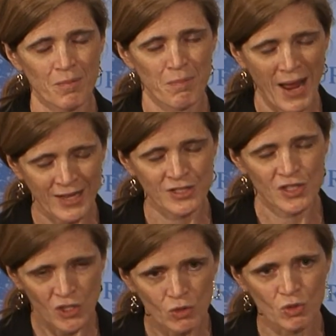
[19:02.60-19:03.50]
bans
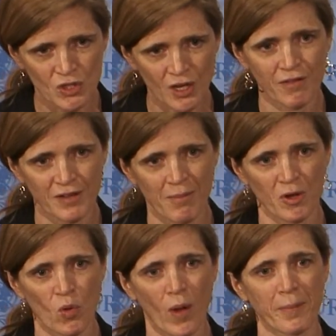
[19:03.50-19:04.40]
the use of
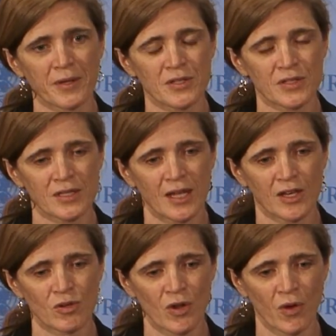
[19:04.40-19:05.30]
chemical weapons.
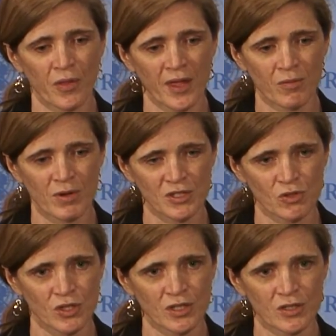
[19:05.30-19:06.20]
And you know that
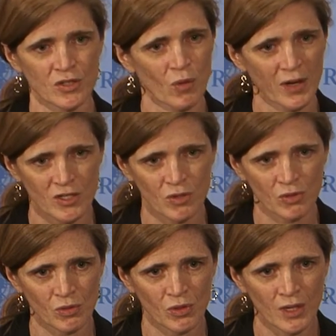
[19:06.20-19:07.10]
Resolution
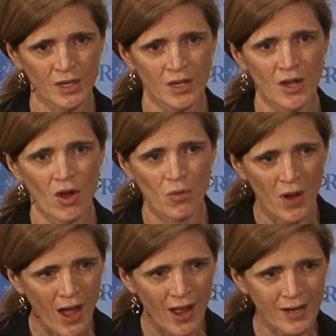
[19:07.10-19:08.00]

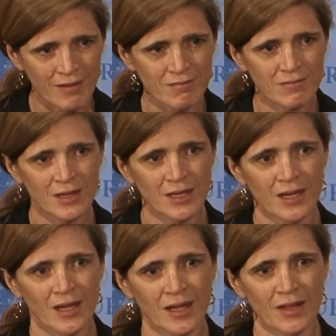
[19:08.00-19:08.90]
2209,
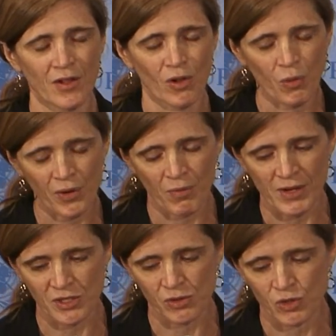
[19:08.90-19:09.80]
the chlorine
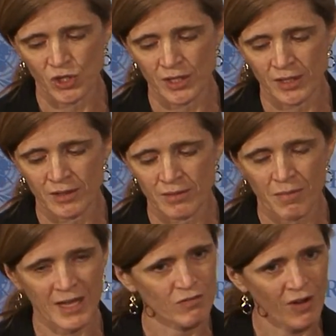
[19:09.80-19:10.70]
resolution,
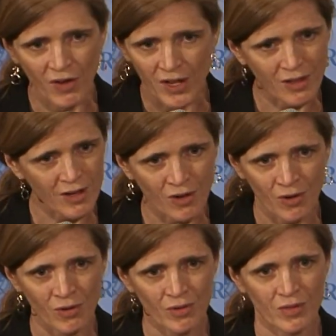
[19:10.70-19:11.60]
makes very
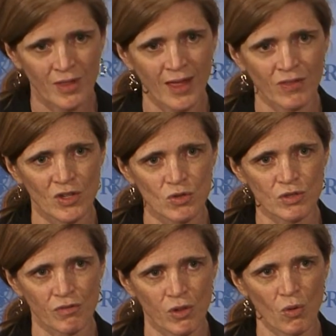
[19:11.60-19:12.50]
clear that the use
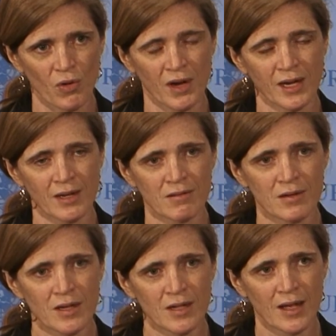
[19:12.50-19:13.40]
of chlorine
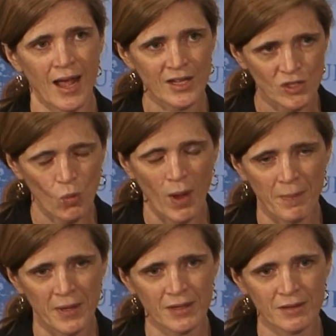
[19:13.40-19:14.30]
as a
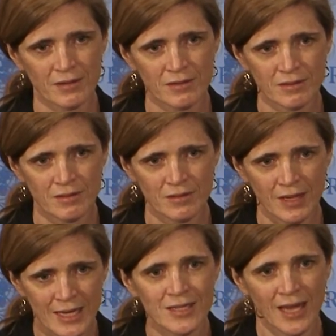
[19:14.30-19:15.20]
weapon
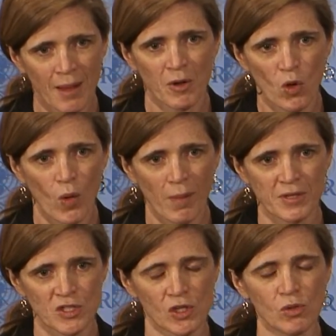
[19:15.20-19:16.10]
is chemical
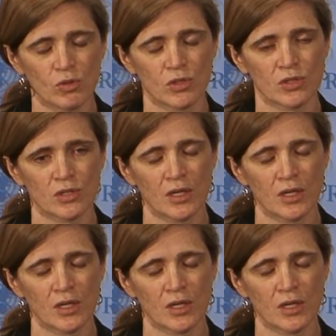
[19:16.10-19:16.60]
weapons use.